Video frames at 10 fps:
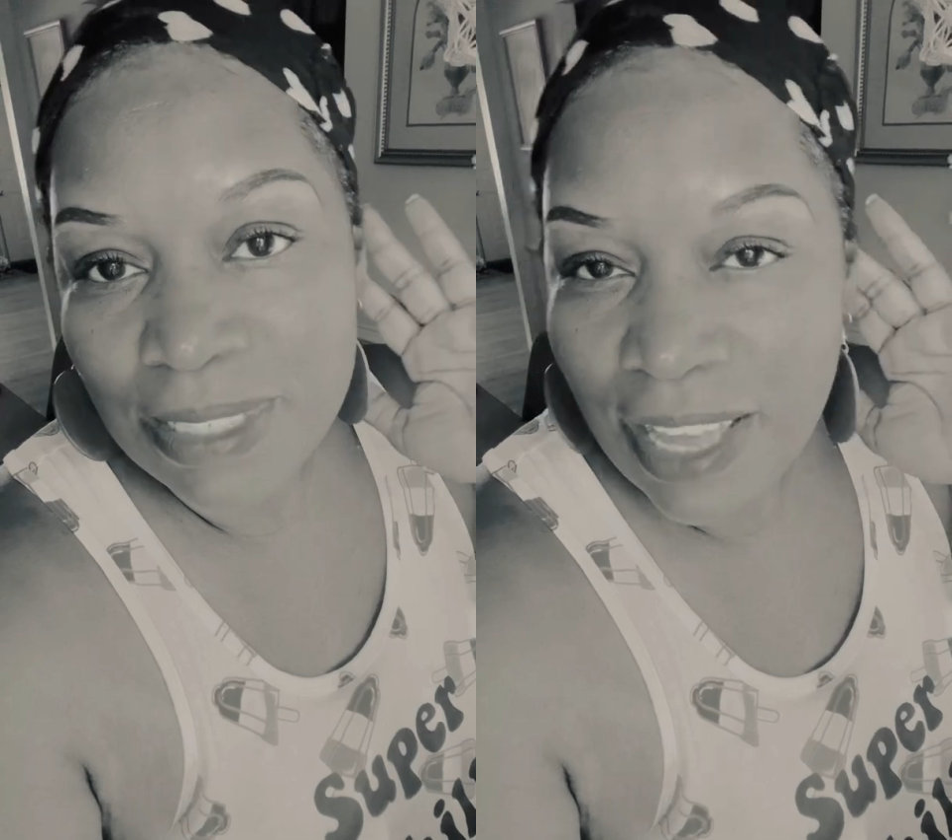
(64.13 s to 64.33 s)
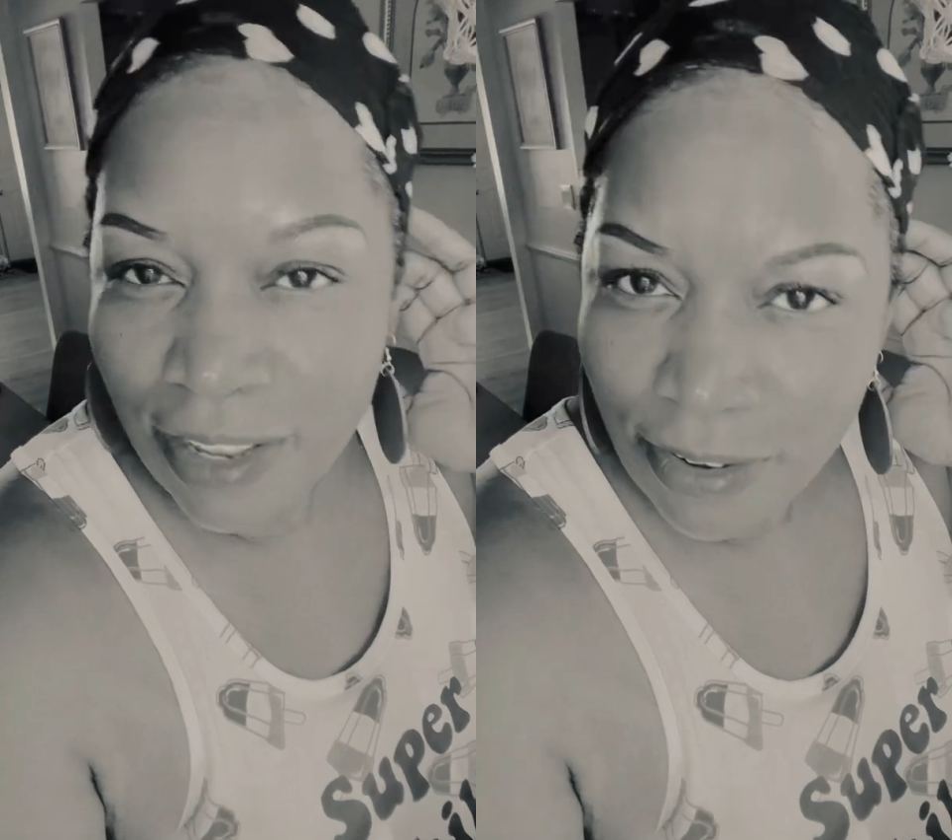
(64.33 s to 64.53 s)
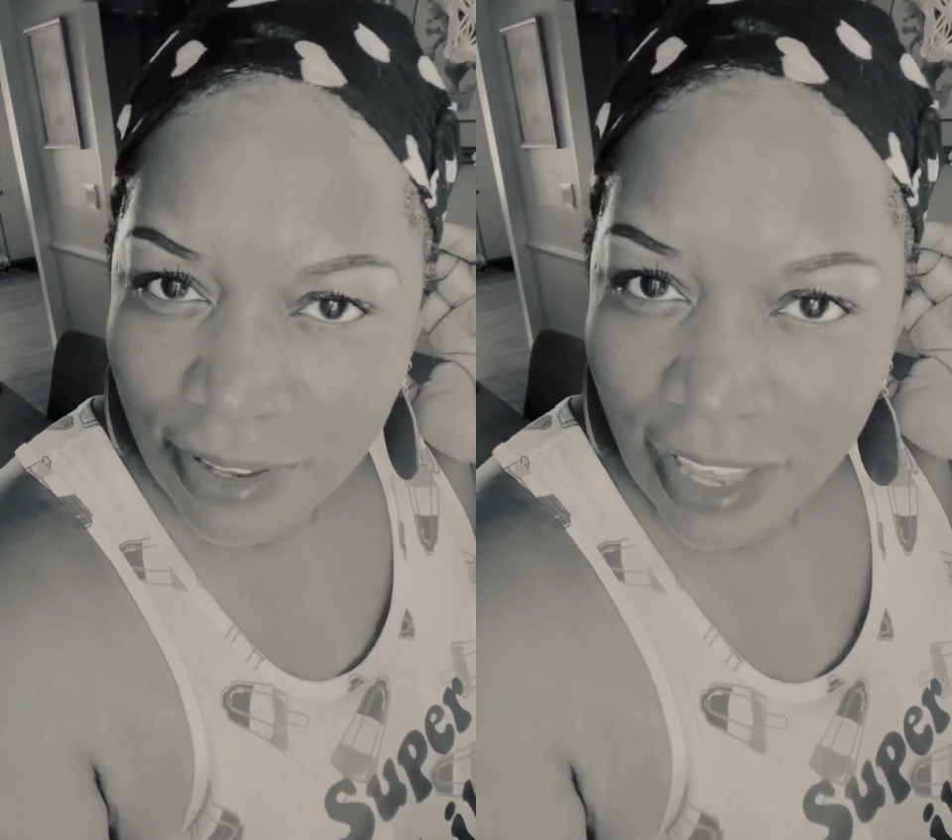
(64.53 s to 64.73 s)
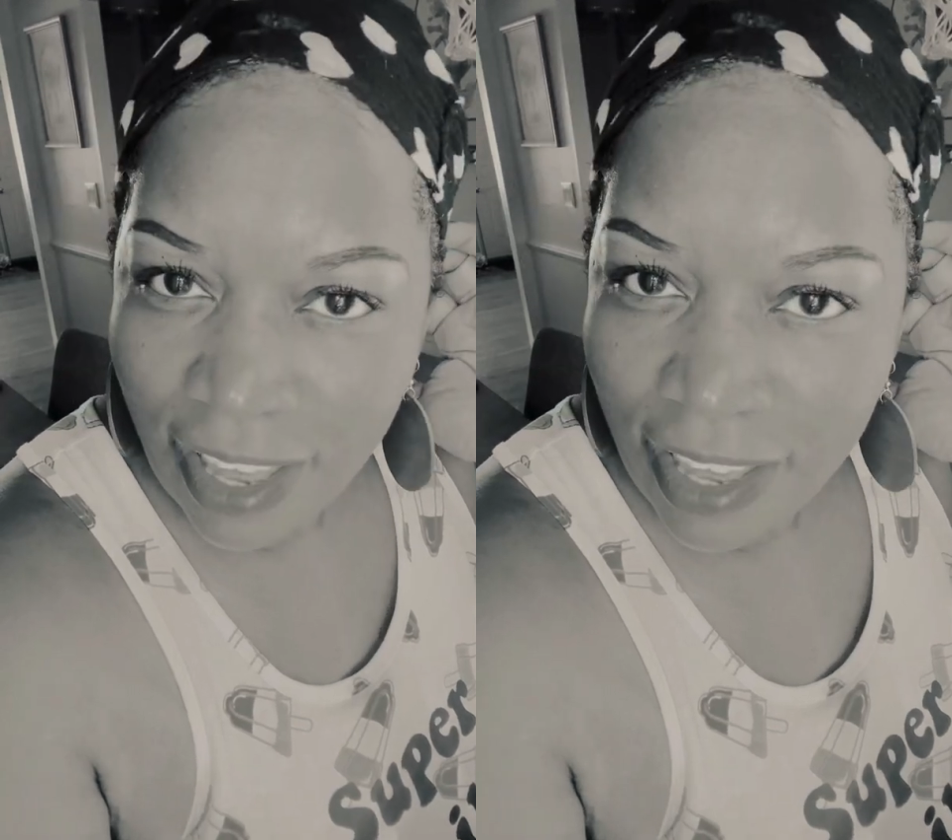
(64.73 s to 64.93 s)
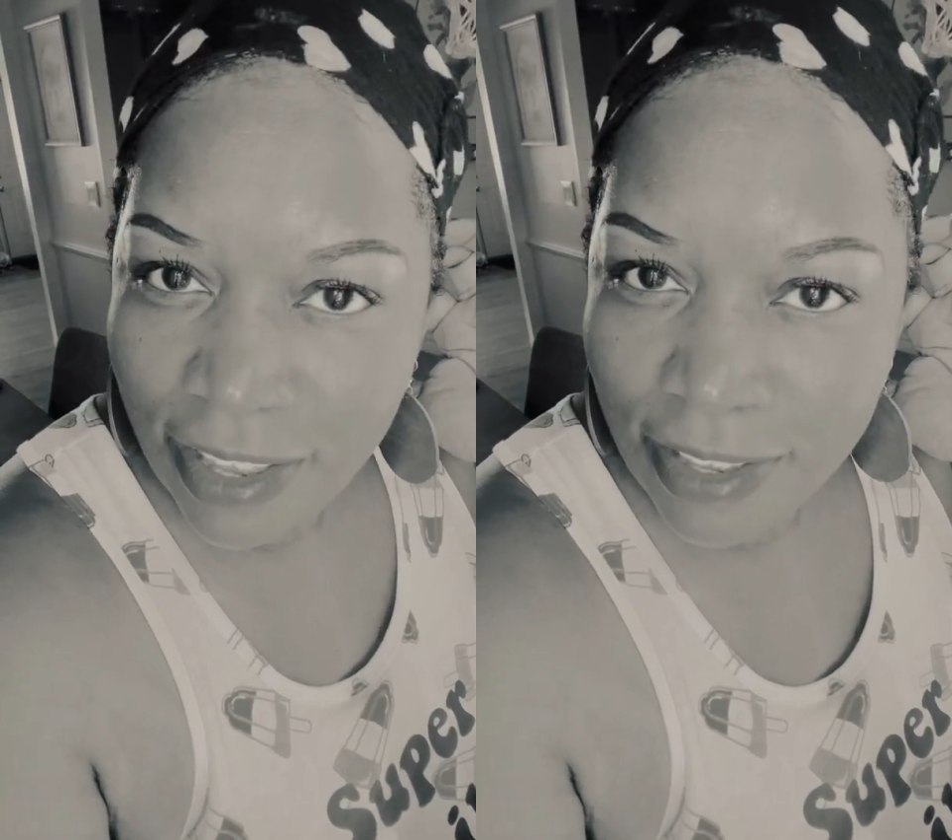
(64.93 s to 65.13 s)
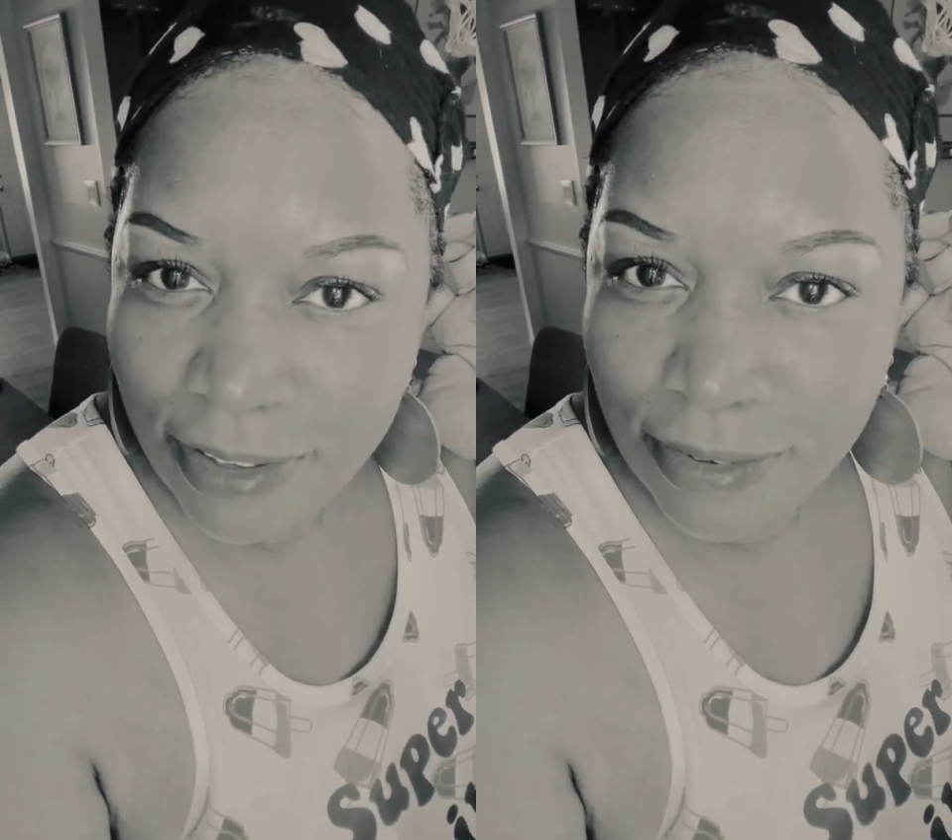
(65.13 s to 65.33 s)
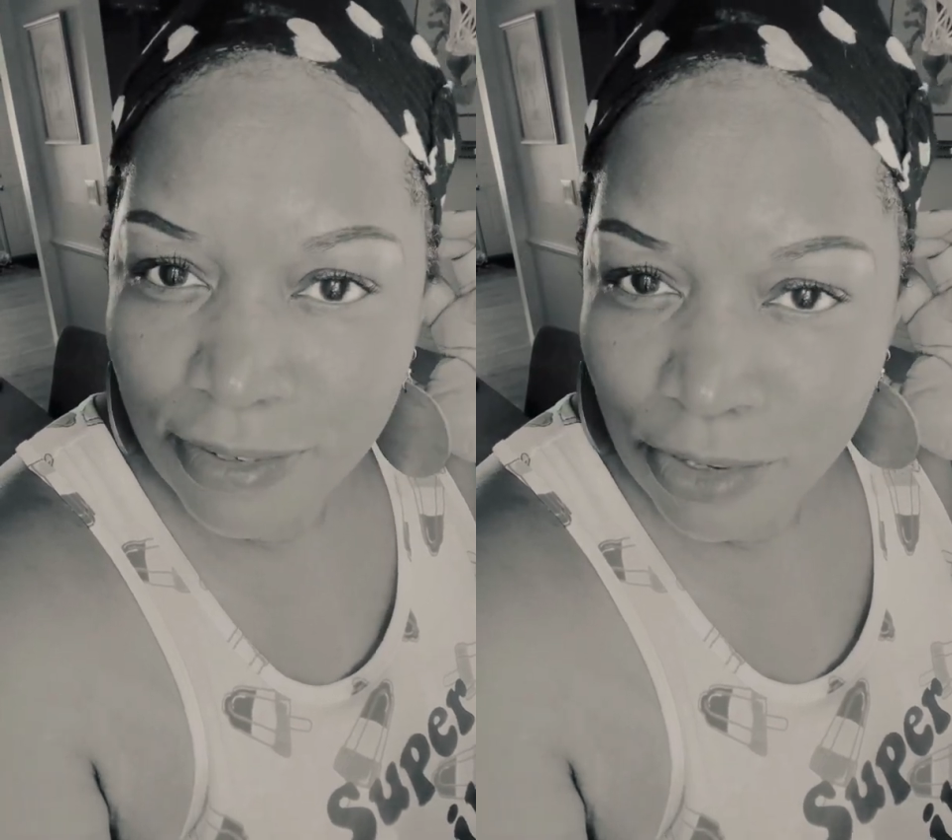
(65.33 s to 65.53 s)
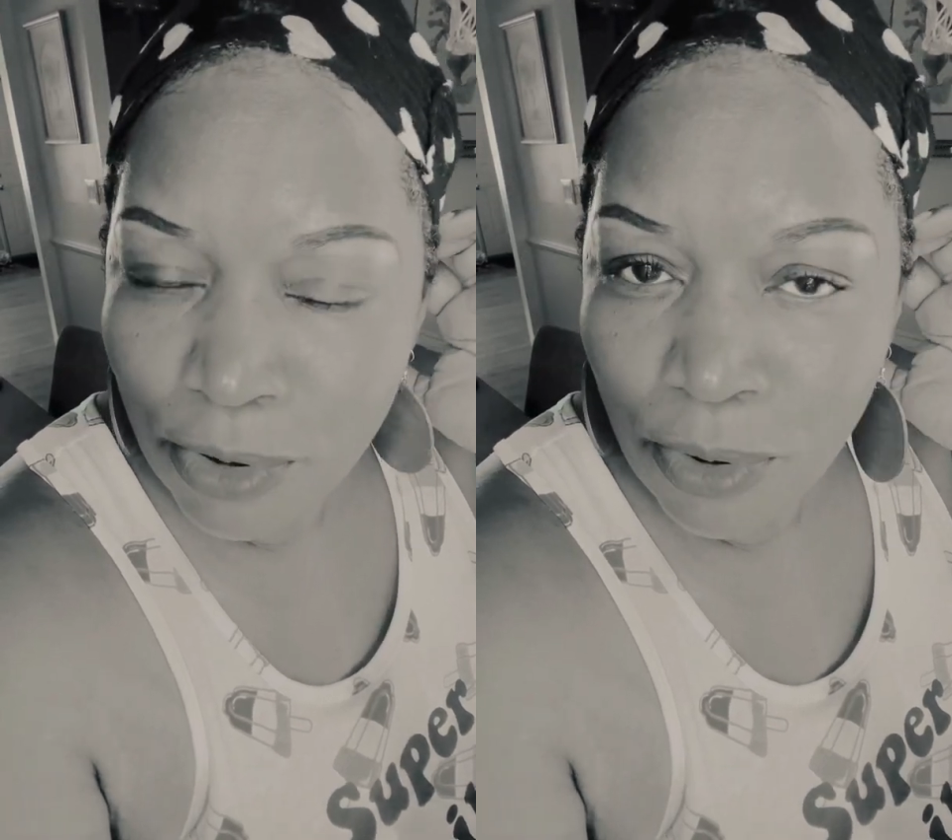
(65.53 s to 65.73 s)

like, okay, you